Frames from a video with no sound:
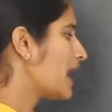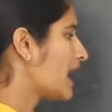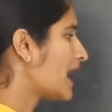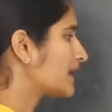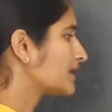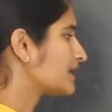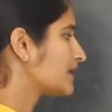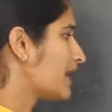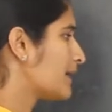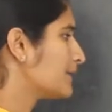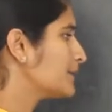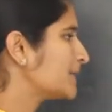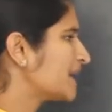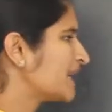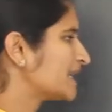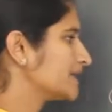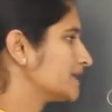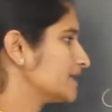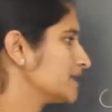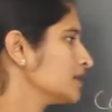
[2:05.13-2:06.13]
are
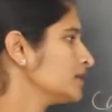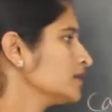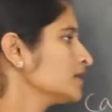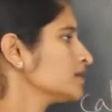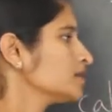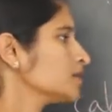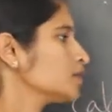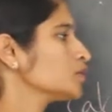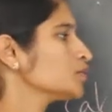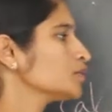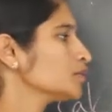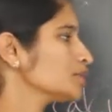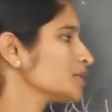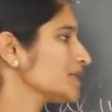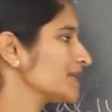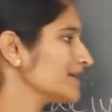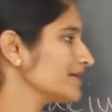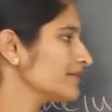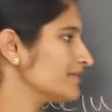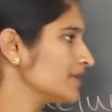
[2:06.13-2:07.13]
combining
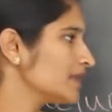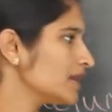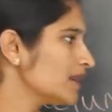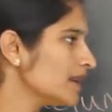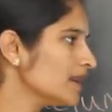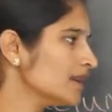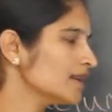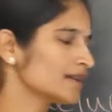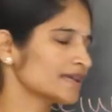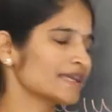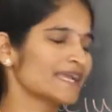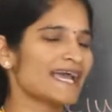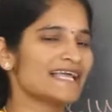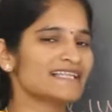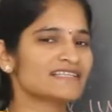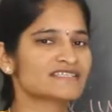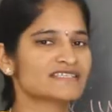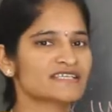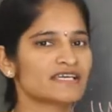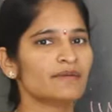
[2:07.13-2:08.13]
to give a
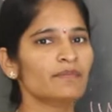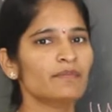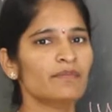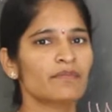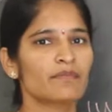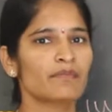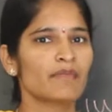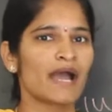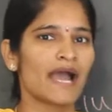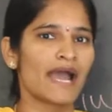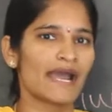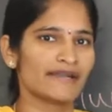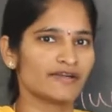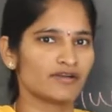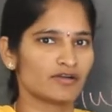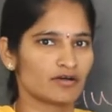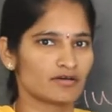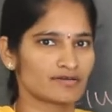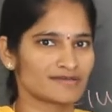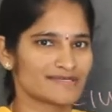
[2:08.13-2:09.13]
calcium
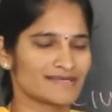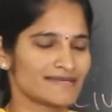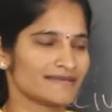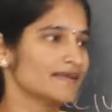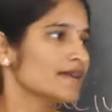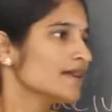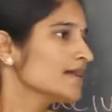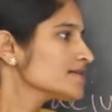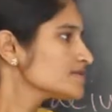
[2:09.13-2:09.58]
hydroxide.